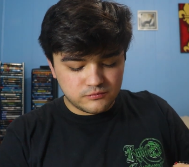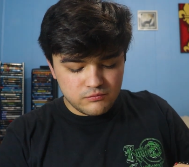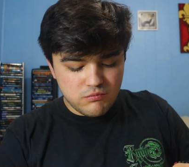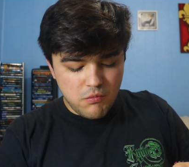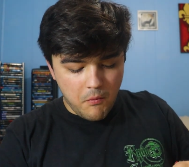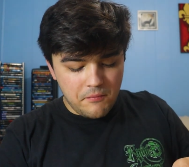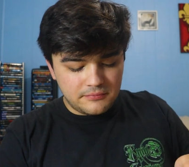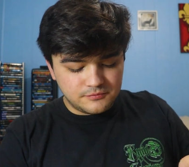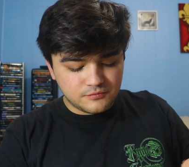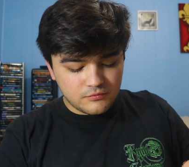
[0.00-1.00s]

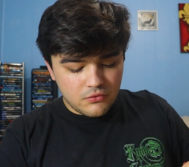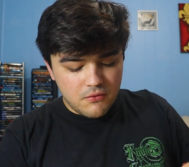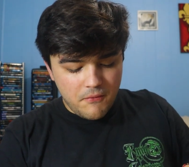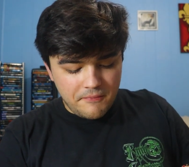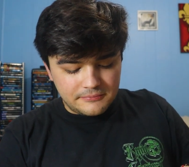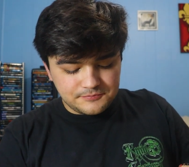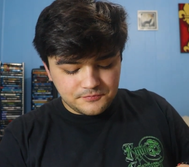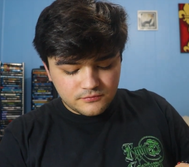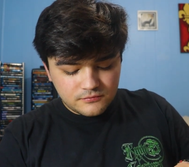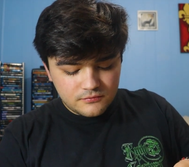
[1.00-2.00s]

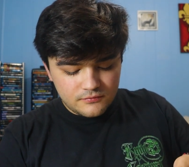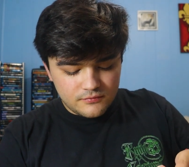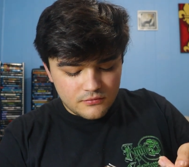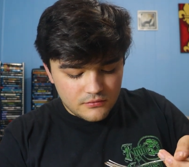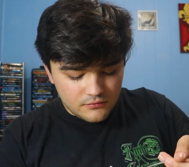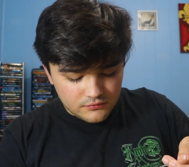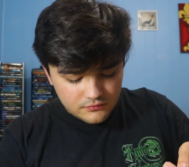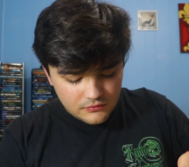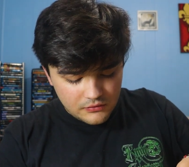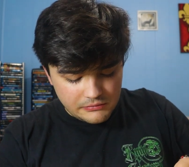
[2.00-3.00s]

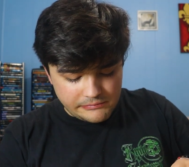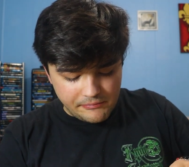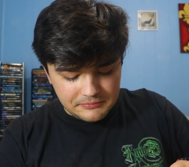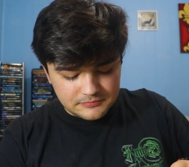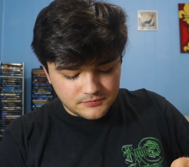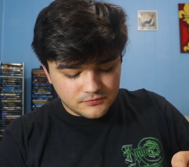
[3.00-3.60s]
Nobody speaks.